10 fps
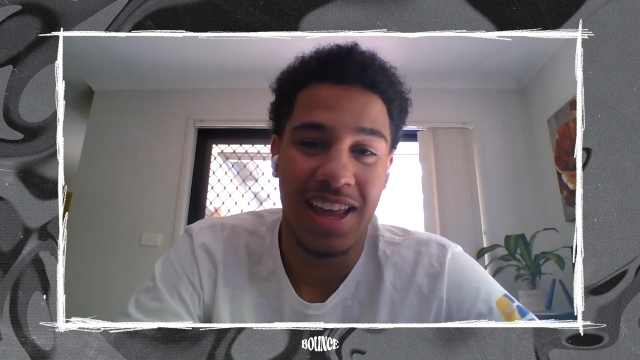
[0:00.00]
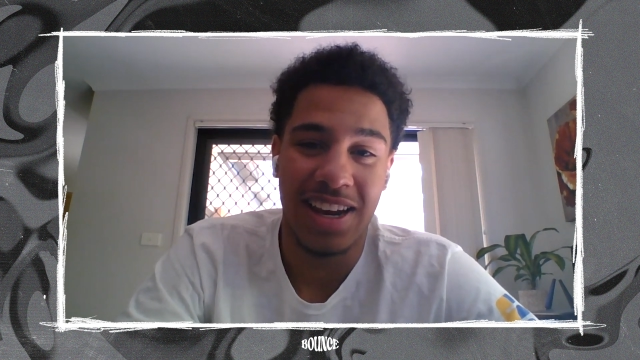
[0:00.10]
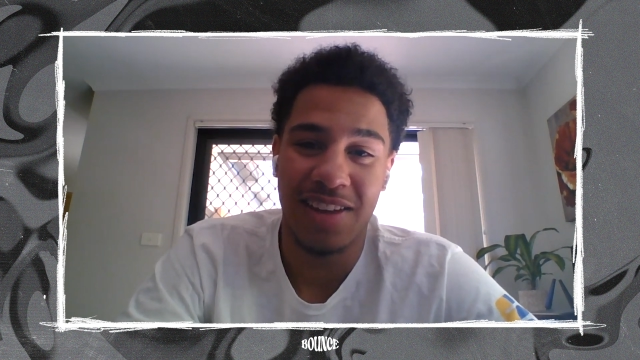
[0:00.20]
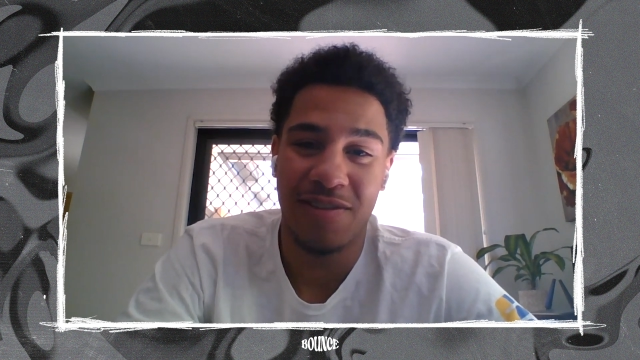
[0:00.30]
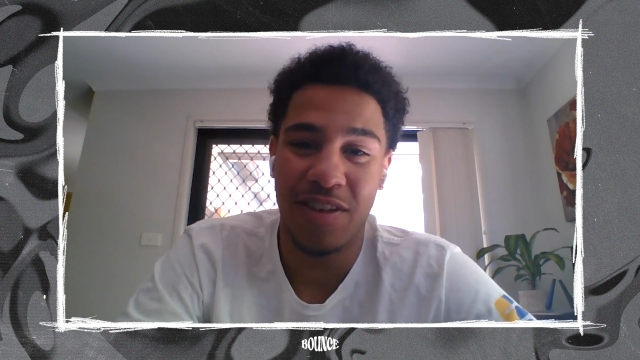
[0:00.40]
and
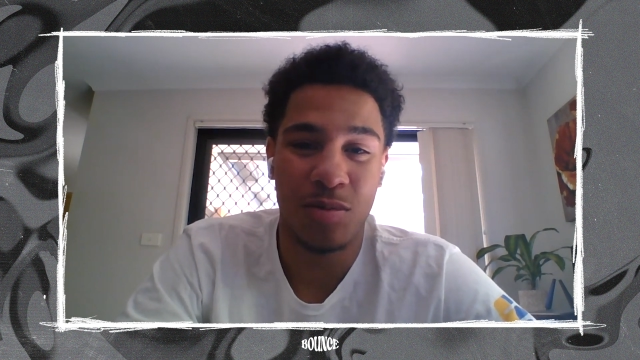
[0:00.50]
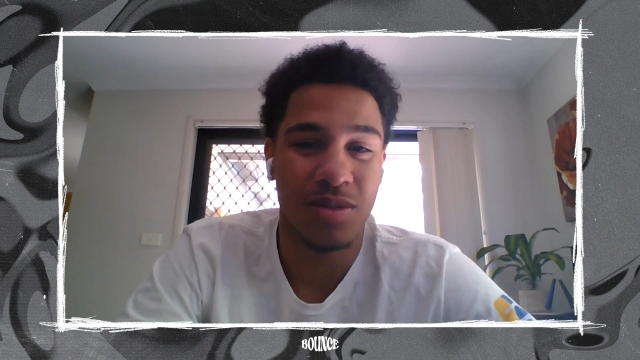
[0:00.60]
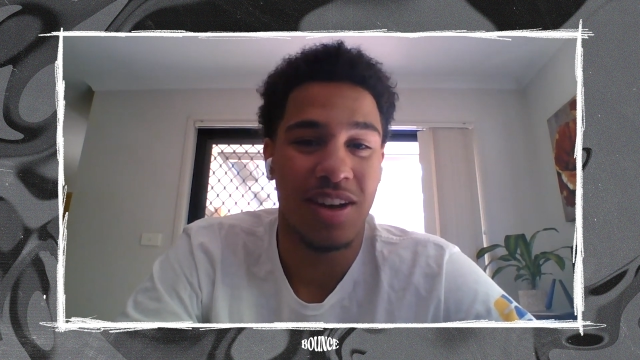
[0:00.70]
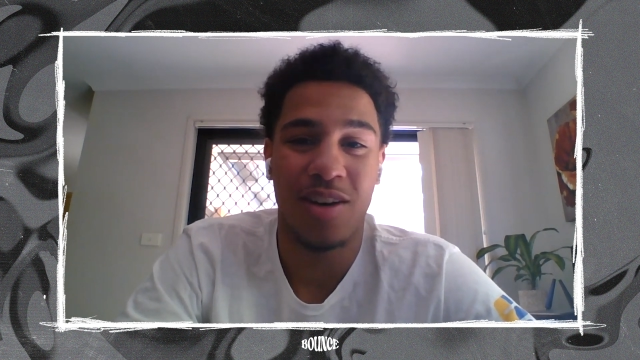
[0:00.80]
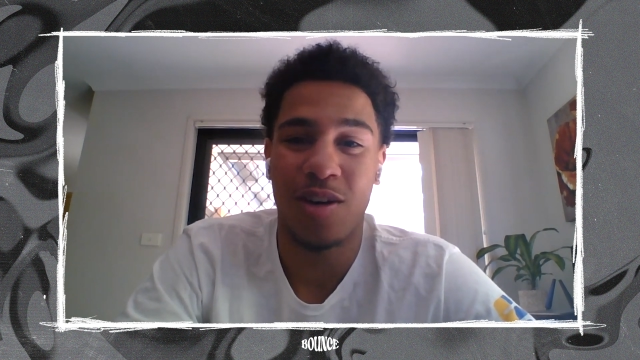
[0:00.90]
he films
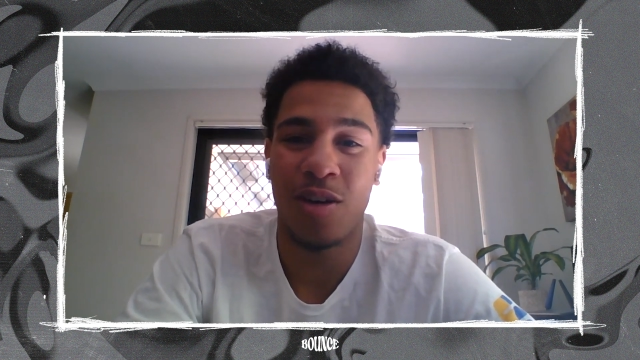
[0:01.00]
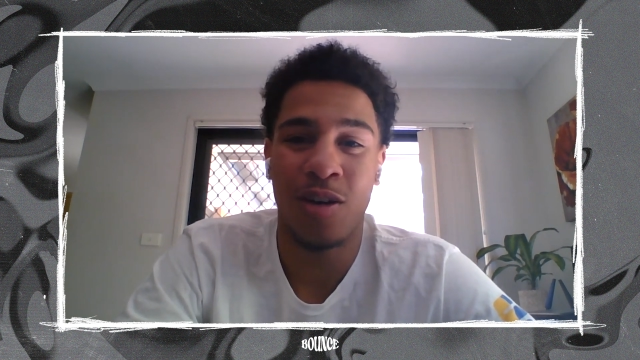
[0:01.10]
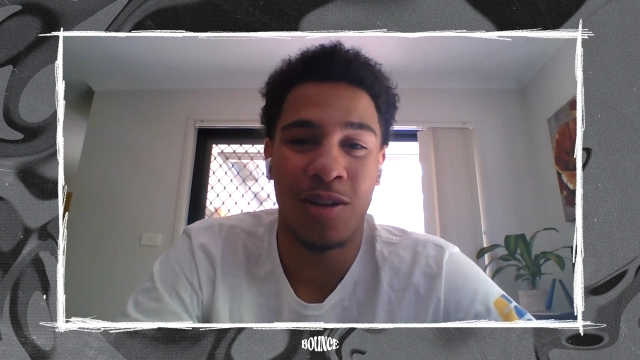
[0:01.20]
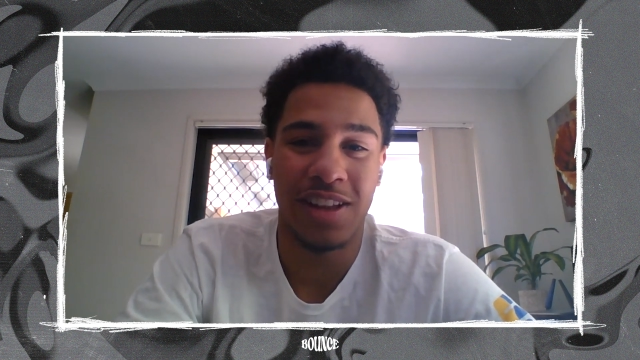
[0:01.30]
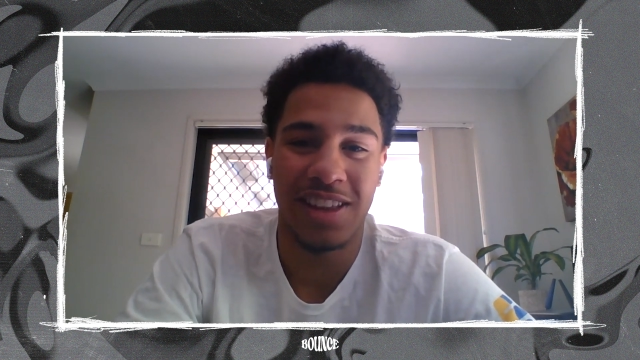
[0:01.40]
the
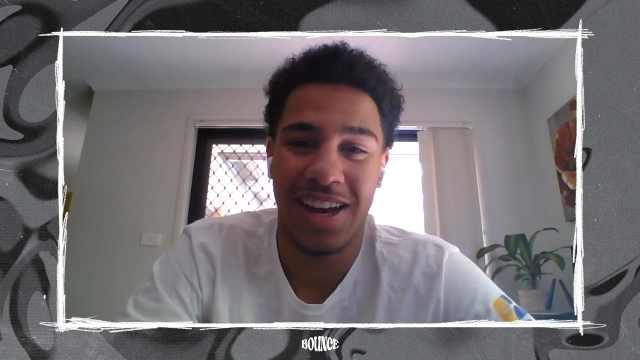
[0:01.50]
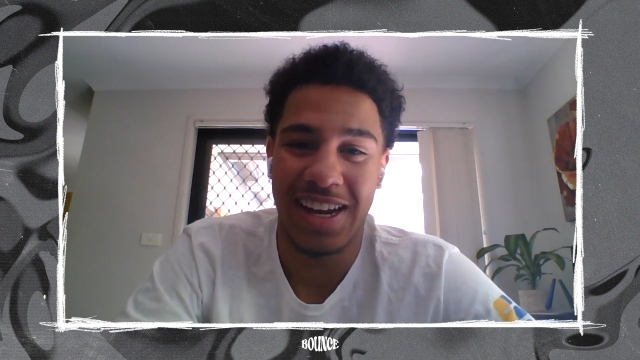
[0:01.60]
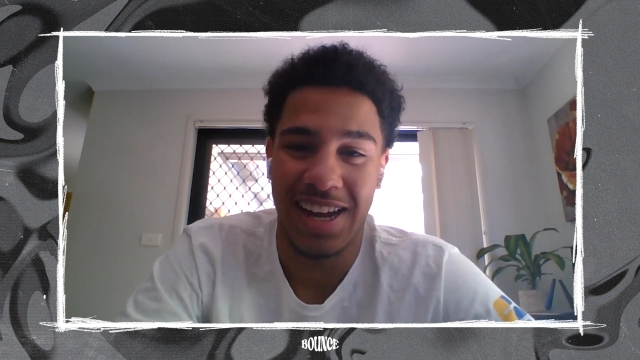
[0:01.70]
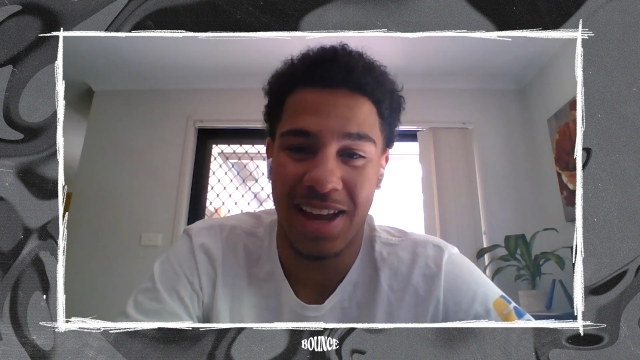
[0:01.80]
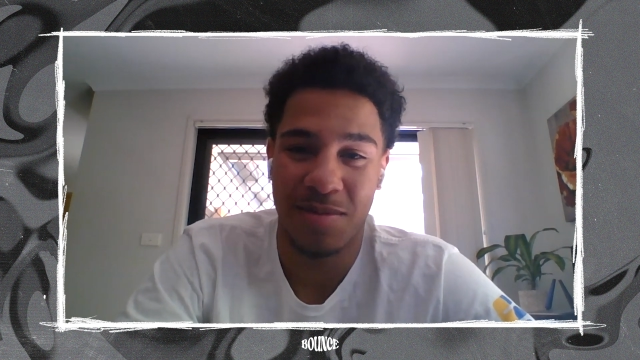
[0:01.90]
whole
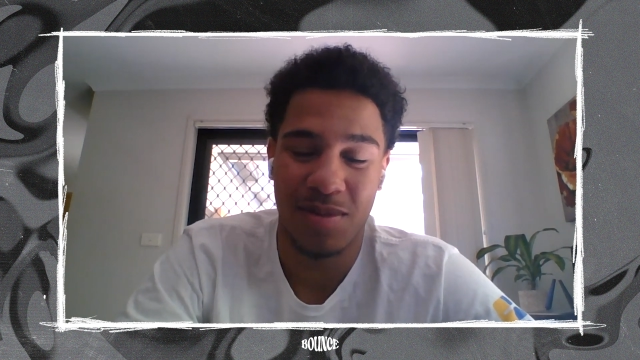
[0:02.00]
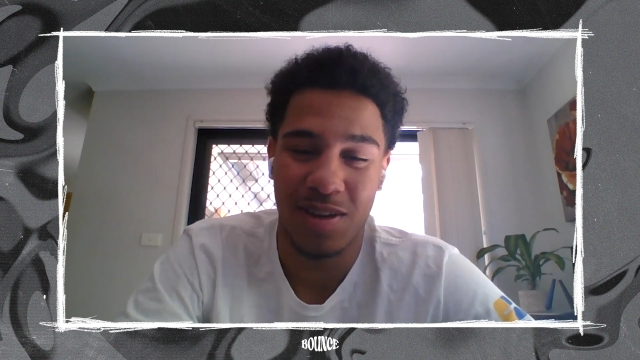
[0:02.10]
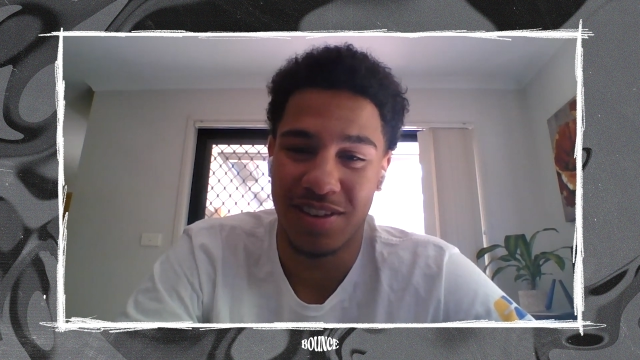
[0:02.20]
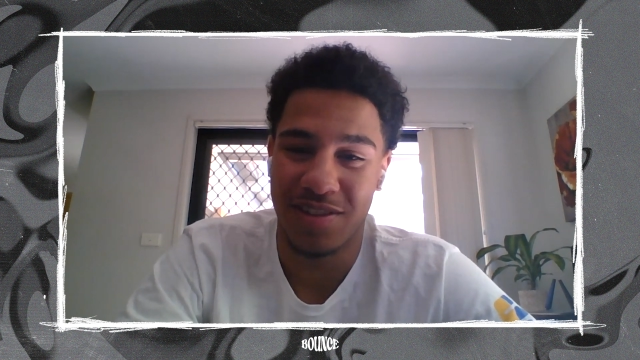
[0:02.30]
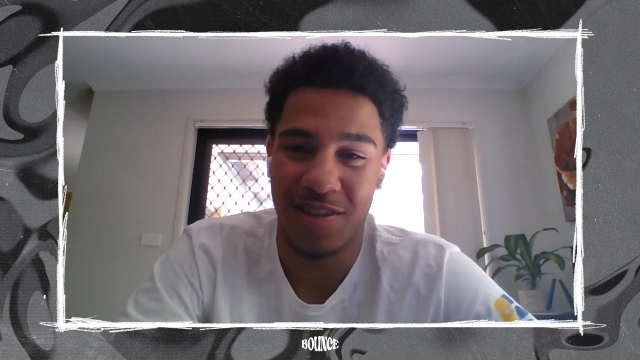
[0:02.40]
entire game
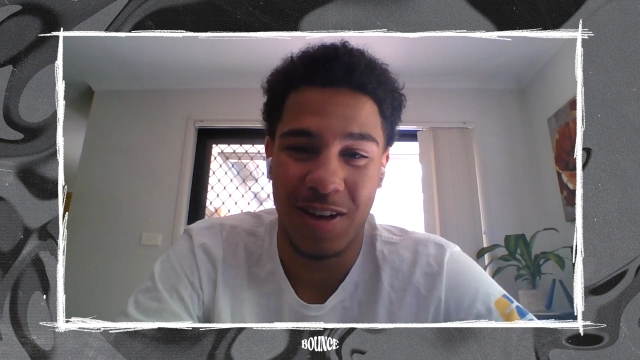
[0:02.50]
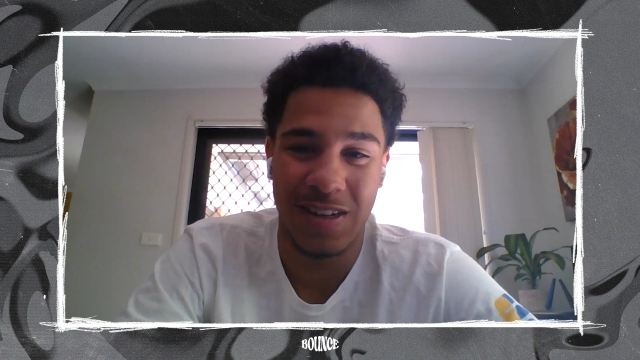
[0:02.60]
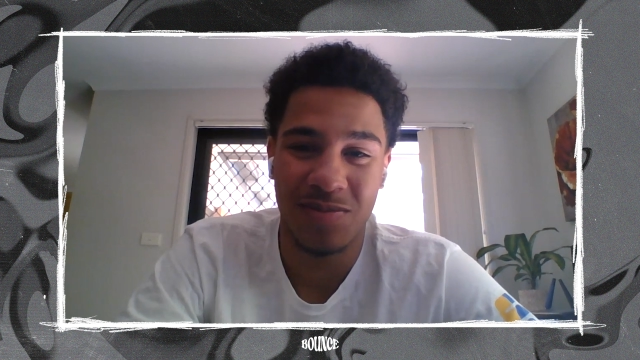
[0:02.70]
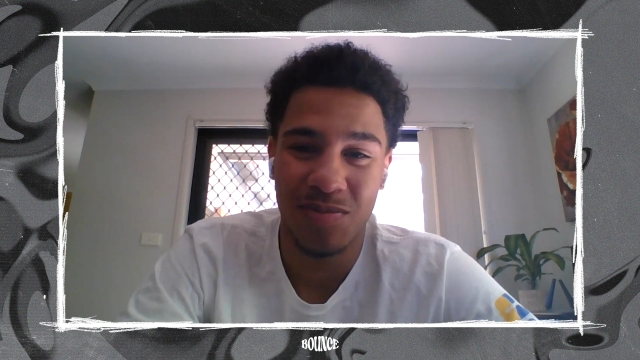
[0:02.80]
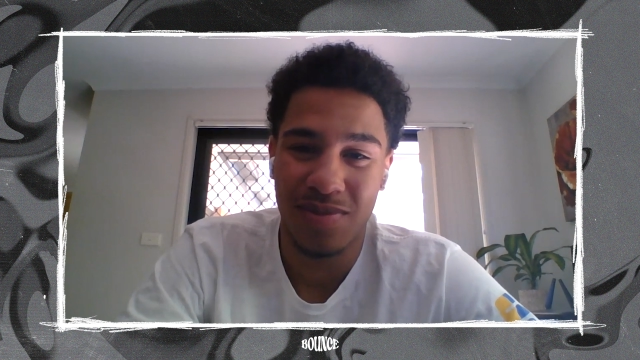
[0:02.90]
on his phone.